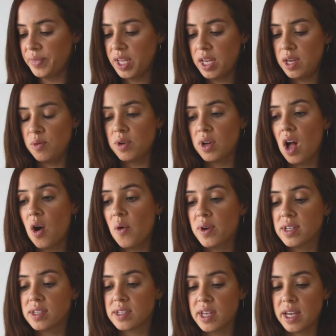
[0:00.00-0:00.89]
he would
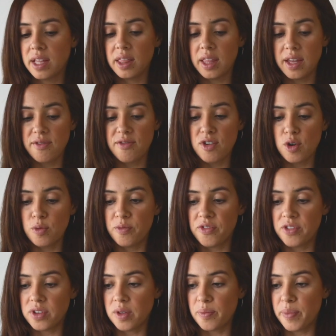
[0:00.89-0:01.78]
always say leave room
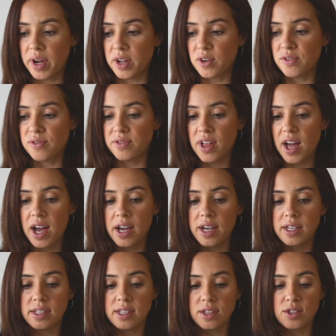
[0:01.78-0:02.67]
for the
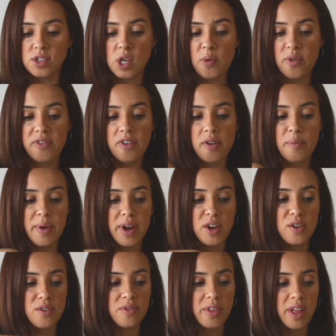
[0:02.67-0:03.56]
butterflies, and so if a
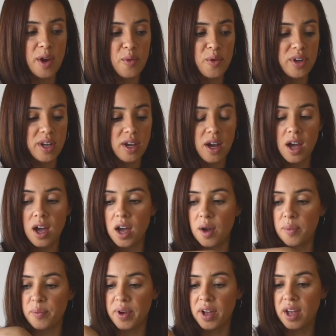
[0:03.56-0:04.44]
butterfly were to
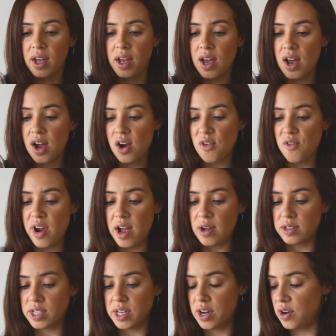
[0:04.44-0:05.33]
come
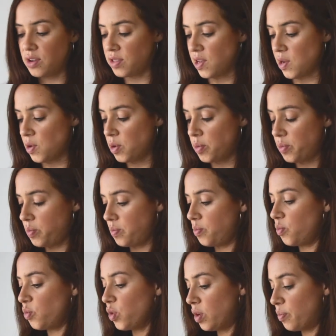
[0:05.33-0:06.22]
around here, there
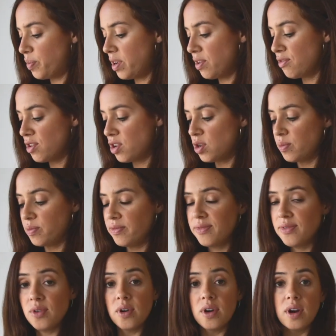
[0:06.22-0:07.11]
would be room
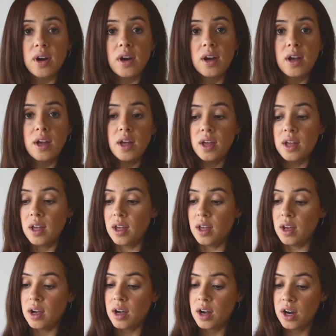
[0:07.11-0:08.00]
for
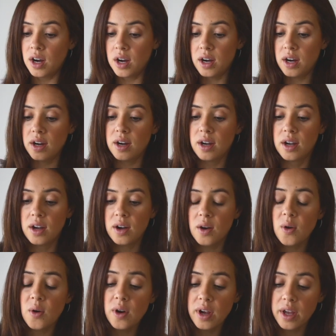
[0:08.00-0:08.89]
her
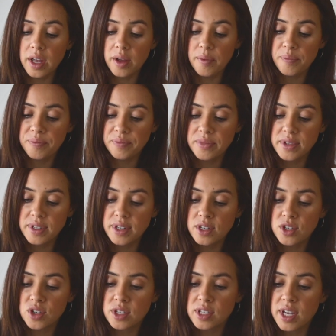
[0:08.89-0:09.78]
or him
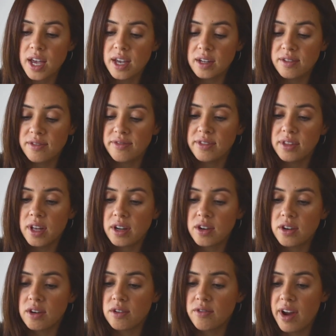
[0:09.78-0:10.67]
to just kind of
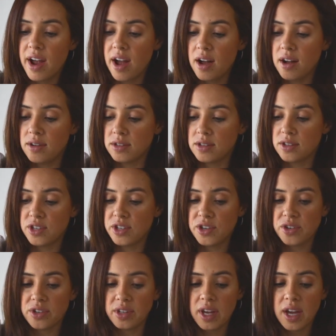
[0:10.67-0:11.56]
flutter around. So
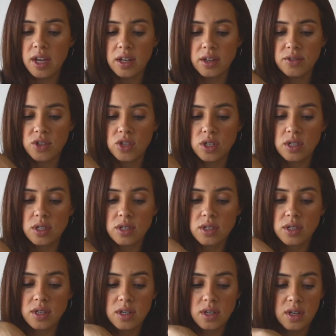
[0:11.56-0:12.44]
you're kind of
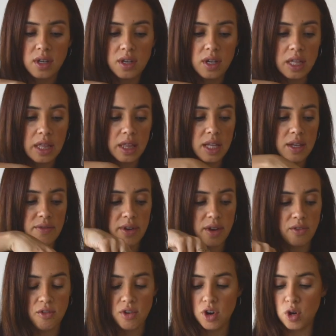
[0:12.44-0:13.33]
just
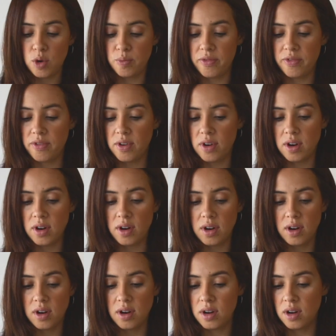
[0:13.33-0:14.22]
leaving room for